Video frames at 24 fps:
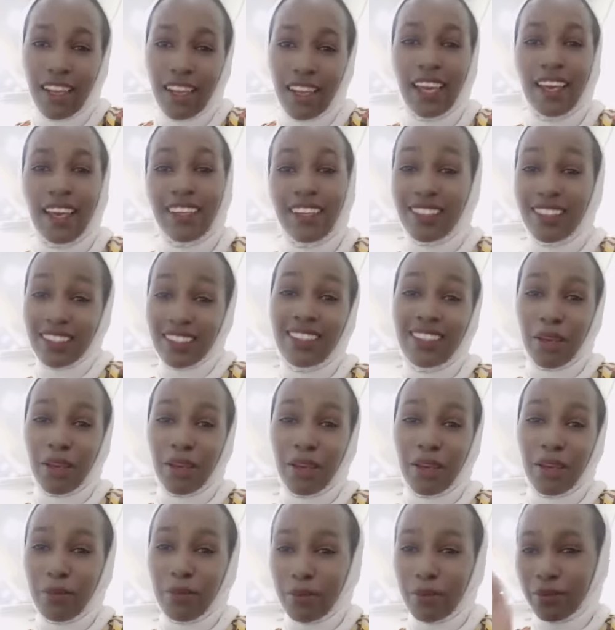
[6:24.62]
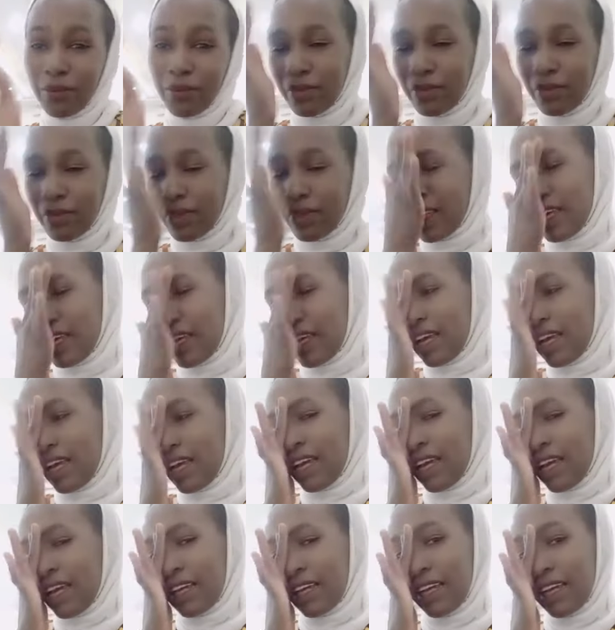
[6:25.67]
his type.
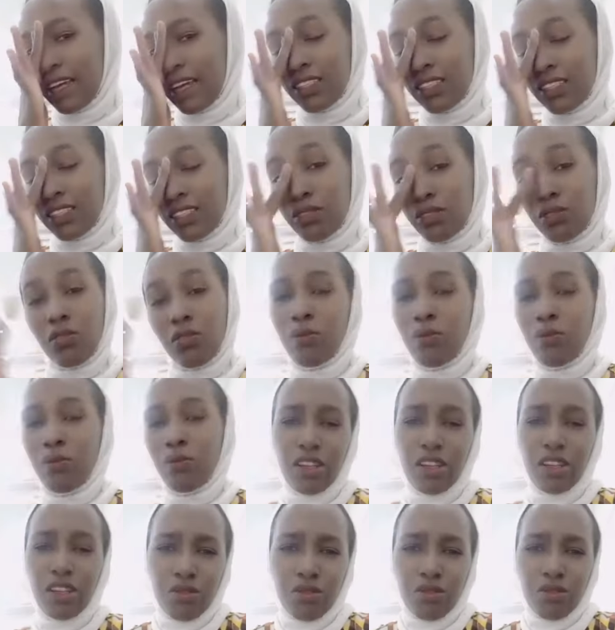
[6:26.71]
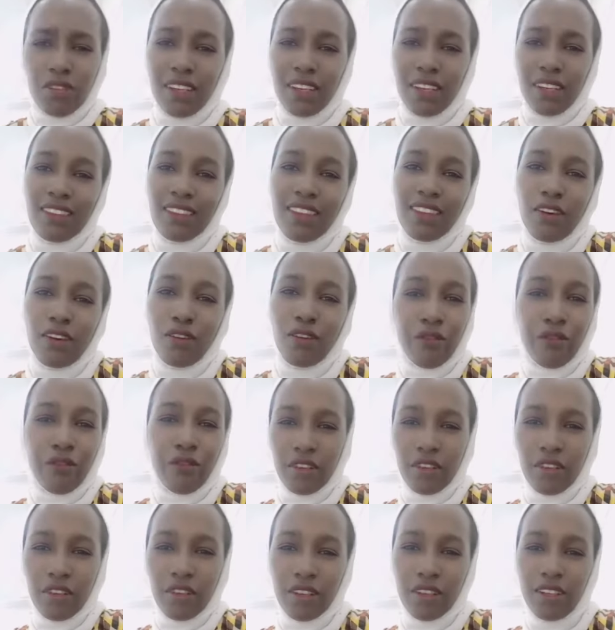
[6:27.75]
Guys, where do you get the
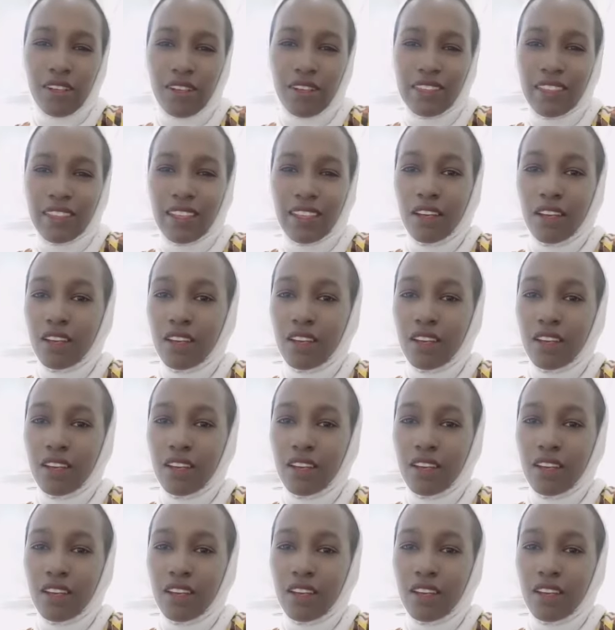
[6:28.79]
confidence